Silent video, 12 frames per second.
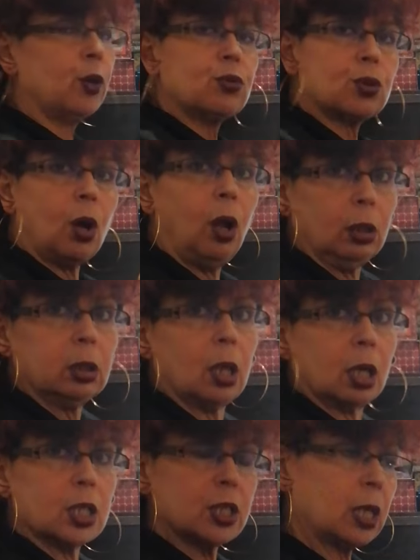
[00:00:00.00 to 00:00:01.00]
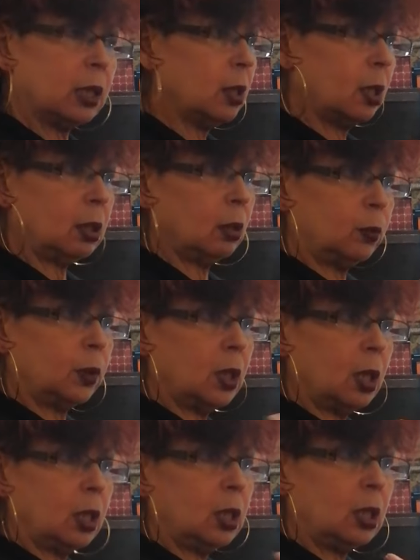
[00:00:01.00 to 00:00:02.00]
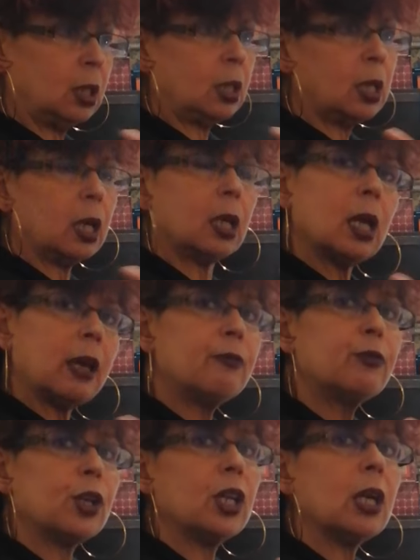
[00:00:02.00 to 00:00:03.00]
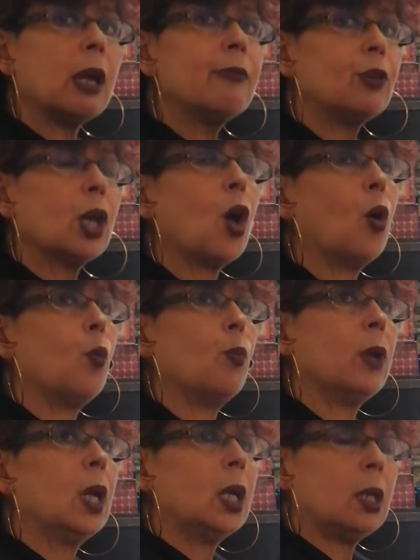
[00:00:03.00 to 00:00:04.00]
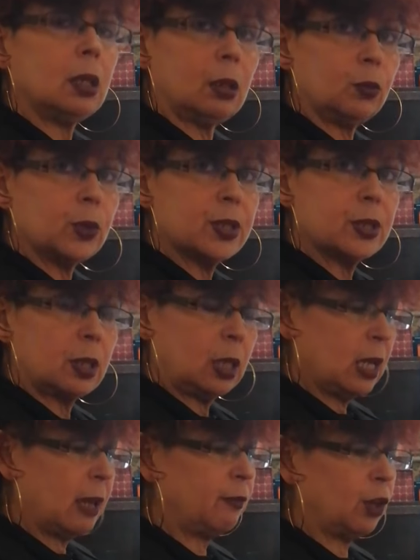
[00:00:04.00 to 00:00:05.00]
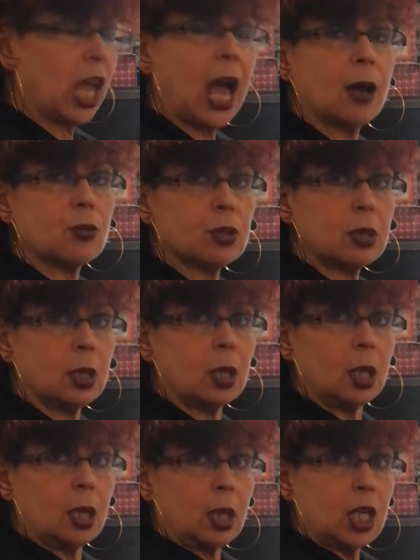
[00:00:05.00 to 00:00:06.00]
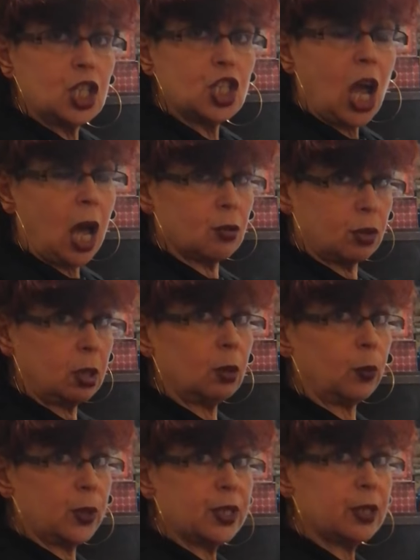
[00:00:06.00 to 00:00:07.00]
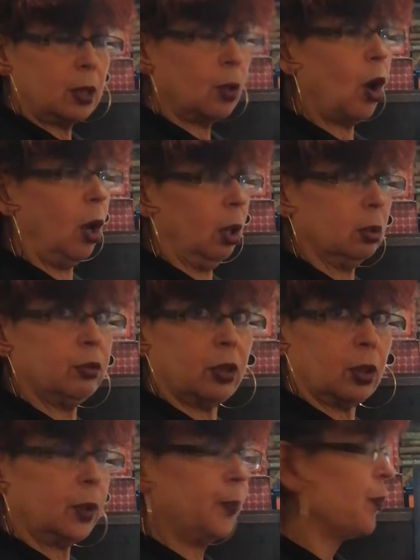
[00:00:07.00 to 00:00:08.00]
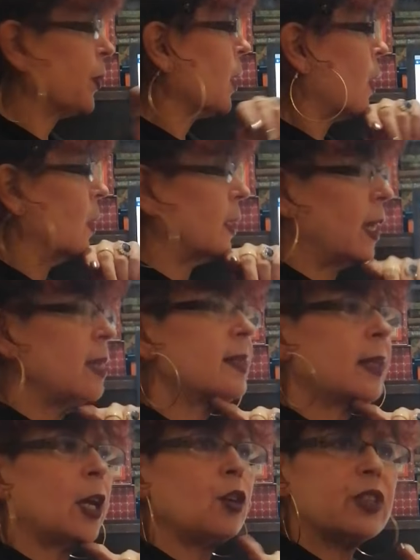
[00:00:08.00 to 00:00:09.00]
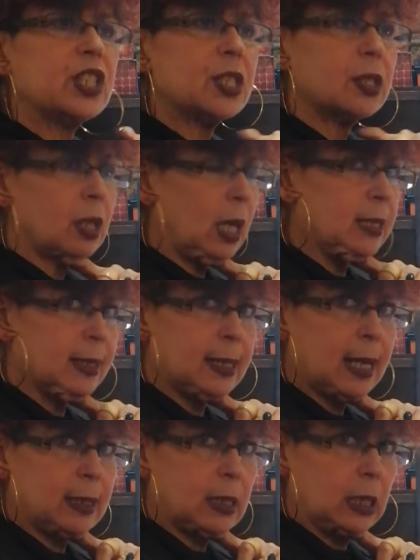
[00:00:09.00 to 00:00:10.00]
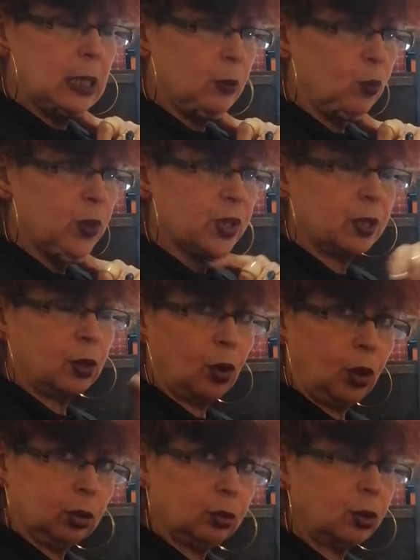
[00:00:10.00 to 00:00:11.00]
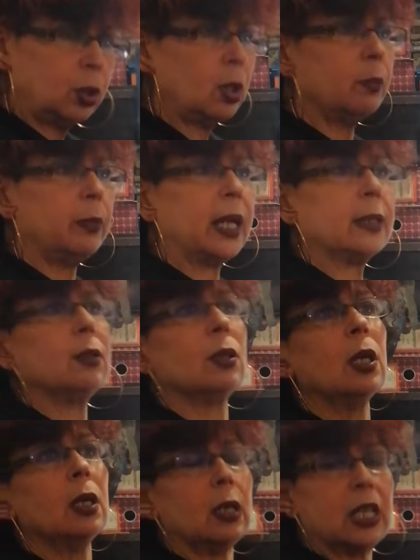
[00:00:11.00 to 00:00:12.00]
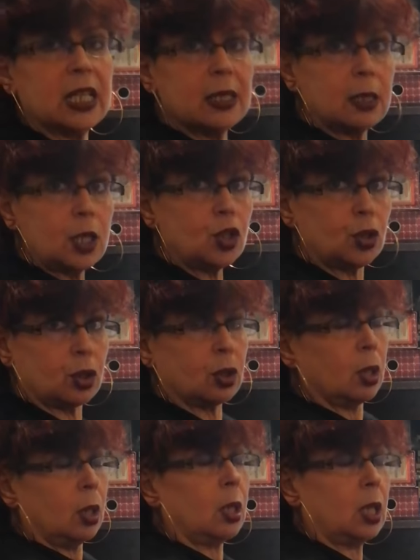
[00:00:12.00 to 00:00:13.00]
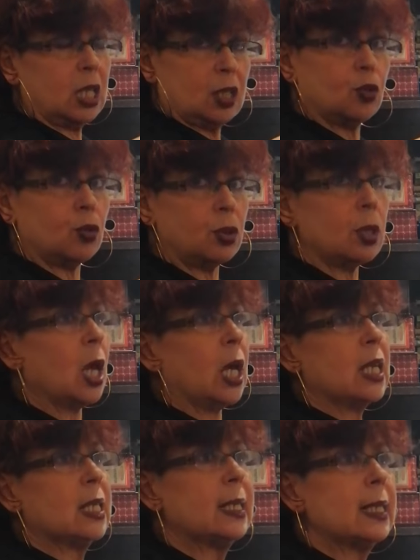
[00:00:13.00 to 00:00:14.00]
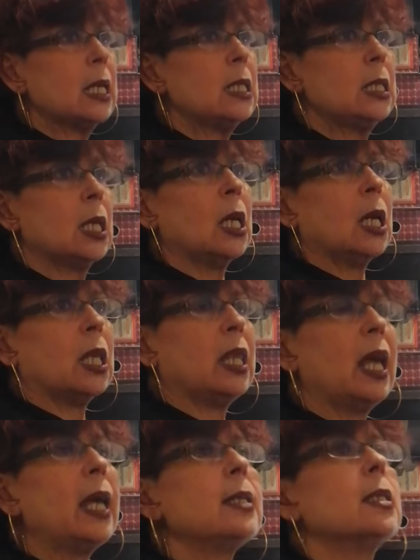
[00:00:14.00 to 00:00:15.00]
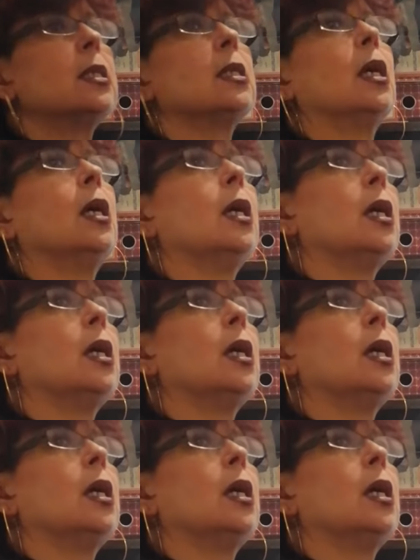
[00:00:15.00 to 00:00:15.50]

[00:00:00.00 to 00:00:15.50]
those altars. And there were in every home, there was, in every house, each house there was an altar. Okay, Srejović said it was an altar, but Ristić Jesus said that